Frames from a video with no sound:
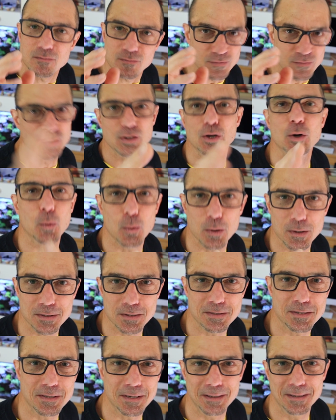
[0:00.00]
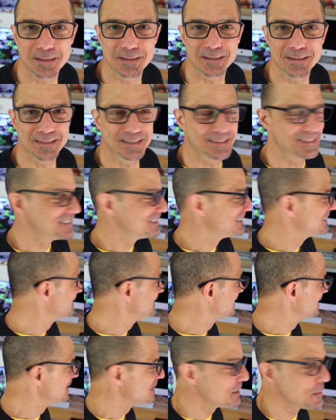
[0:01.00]
viewers,
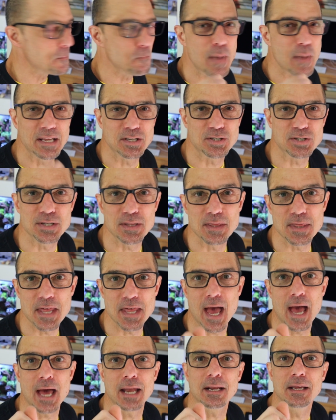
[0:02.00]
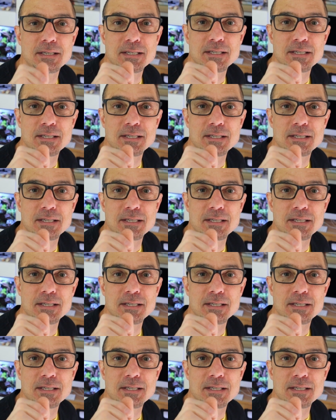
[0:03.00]
mentioned that